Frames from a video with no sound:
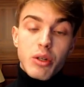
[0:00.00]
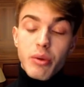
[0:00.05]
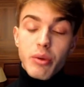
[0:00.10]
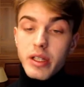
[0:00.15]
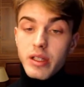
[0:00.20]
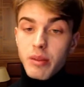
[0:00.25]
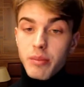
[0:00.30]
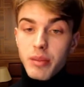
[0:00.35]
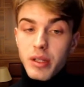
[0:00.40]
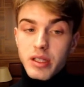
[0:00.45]

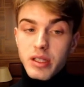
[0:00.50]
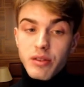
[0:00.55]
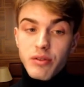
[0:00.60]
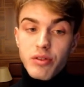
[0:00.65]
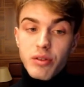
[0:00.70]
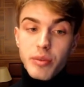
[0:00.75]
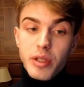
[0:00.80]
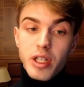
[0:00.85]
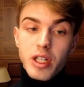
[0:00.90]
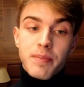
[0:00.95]
quite unpleasant
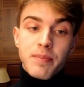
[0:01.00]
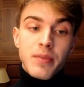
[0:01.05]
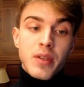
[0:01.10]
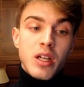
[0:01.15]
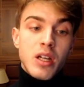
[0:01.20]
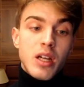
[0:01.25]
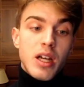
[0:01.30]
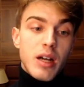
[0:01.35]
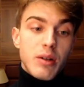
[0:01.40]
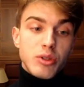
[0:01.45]
for me.
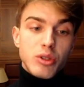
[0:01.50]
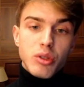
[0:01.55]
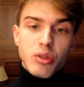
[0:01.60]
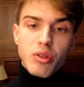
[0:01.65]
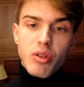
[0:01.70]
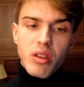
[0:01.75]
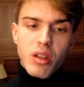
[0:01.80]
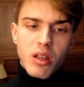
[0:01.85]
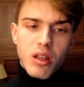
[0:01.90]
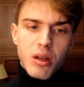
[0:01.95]
I was
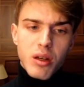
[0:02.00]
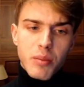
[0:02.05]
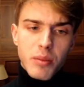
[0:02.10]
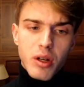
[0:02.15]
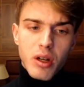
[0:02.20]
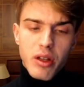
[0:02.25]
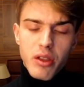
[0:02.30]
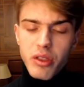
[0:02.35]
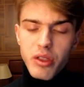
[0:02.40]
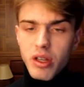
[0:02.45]
also
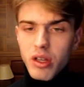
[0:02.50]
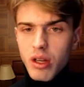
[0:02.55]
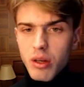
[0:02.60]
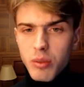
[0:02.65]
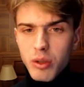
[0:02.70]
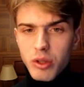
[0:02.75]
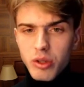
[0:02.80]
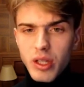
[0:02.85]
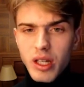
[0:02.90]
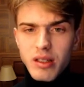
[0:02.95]
thinking
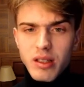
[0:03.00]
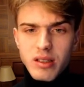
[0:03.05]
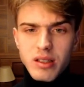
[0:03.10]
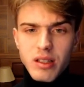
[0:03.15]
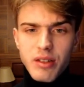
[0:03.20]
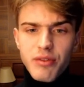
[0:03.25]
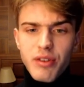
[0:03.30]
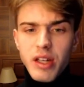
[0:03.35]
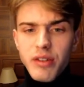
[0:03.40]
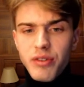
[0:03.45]
about knight takes
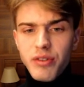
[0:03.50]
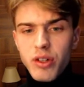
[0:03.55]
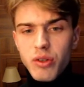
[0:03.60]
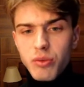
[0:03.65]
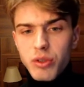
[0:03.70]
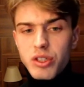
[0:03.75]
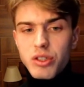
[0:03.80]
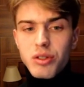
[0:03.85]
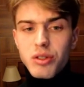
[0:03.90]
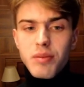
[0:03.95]
e5 here,
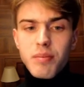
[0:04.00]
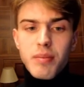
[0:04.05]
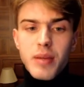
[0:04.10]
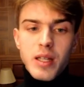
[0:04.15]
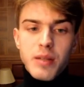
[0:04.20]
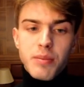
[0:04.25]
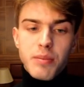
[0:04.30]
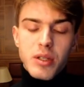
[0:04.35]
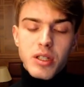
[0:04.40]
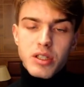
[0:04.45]
which
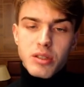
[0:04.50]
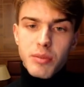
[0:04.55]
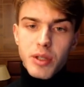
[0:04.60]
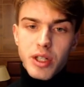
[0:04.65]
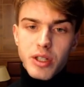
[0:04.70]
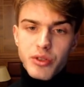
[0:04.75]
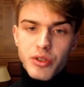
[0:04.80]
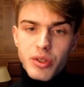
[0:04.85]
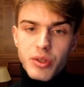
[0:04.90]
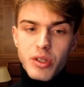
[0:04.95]
might be a
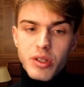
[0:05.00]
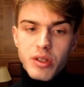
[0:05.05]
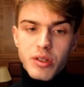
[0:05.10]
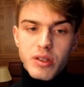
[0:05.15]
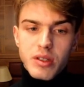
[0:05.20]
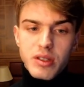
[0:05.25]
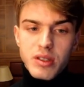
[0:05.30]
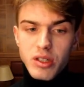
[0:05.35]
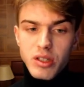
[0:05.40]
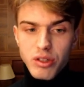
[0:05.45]
smarter
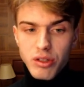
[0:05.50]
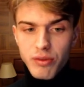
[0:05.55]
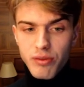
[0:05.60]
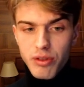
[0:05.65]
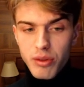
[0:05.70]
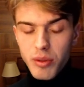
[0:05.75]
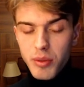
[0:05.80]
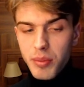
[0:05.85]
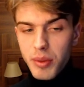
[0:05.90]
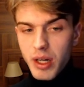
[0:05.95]
decision
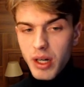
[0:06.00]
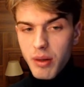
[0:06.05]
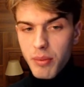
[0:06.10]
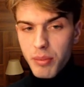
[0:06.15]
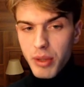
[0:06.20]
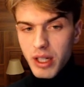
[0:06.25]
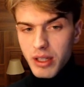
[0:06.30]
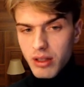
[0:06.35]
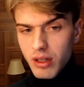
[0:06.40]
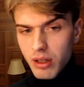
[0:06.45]
from a
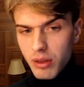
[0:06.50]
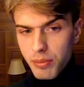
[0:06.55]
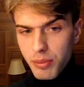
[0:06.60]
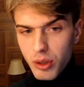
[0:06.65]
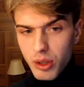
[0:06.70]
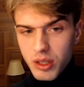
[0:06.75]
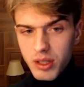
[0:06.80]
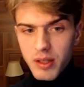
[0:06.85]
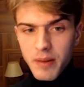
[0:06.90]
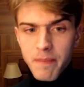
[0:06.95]
practical
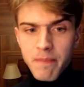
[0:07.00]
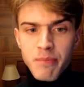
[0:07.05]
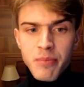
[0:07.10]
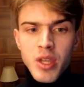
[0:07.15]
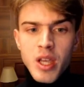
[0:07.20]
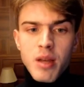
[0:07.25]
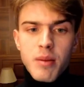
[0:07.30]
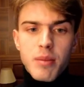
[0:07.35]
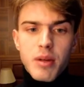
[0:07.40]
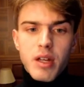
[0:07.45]
point,
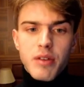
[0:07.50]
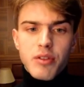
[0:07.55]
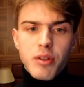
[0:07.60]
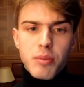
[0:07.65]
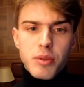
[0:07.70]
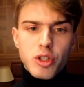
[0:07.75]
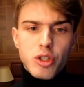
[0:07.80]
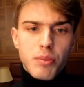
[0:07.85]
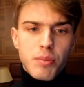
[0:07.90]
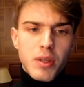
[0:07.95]
but after
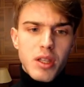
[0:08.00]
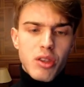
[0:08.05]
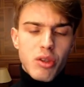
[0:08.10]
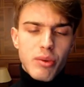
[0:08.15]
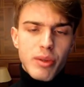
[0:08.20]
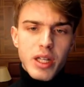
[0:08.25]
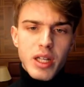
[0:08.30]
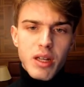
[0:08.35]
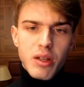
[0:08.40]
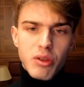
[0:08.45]
bishop
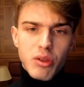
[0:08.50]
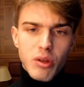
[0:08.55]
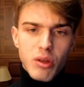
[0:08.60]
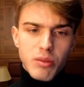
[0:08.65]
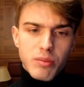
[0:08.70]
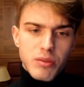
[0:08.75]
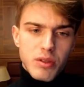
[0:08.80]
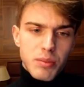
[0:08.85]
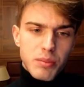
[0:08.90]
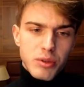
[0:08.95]
b3, I
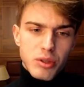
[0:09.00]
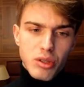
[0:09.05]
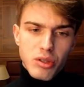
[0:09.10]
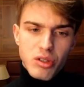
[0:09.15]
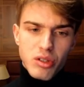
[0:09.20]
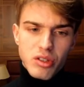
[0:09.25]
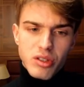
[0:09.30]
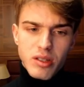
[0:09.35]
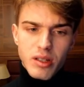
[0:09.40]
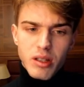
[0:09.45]
thought the
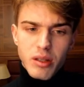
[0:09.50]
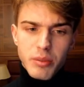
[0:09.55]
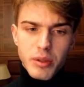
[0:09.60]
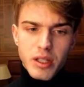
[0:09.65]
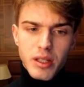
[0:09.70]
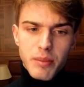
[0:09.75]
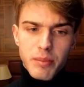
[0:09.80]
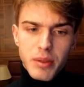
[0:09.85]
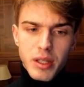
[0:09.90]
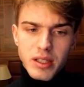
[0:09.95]
position is still a
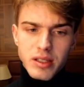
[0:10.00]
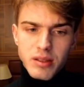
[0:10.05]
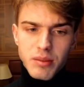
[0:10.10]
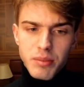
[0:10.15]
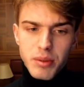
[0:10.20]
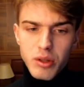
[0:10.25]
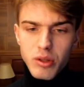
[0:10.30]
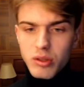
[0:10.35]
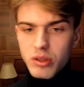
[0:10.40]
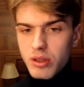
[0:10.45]
bit
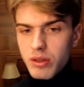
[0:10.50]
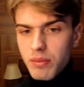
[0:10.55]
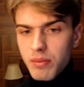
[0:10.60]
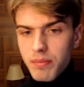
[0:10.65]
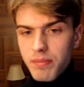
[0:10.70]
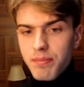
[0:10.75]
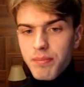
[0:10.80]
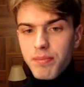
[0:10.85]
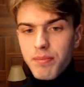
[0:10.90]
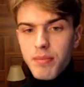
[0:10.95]
unpleasant because
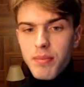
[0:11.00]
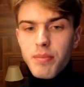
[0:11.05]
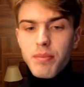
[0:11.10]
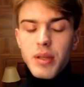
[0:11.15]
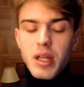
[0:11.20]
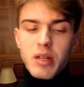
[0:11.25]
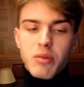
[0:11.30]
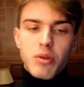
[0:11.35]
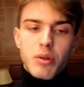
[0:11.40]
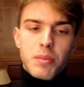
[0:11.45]

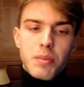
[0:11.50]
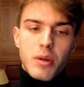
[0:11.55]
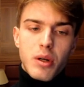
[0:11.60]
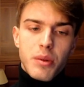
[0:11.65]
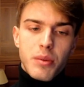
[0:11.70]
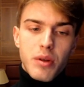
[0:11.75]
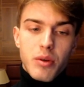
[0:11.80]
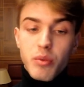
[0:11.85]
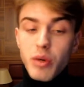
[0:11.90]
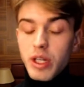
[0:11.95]
white will
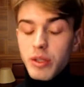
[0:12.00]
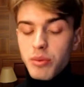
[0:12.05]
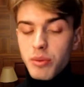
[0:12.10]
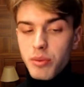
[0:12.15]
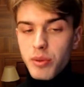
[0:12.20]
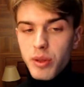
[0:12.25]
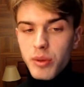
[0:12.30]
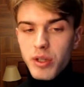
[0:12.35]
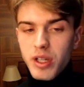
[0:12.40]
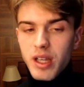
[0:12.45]

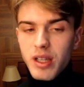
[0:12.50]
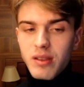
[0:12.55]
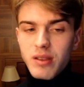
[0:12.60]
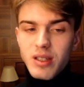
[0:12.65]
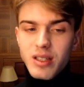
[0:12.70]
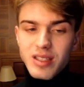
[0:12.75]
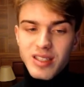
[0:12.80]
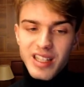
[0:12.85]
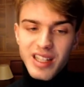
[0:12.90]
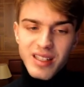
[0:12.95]
probably get
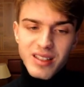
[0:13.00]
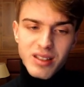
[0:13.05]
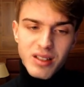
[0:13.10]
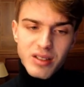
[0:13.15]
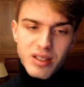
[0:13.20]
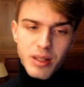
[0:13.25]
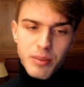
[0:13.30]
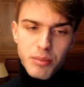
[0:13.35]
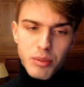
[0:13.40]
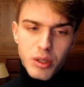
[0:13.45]
d6
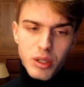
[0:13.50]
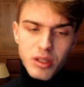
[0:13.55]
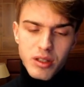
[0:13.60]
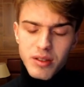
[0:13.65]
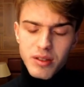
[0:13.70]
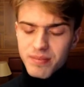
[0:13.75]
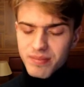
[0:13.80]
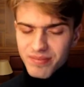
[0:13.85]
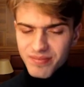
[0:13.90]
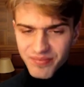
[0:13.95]
at some
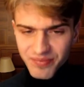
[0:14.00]
point,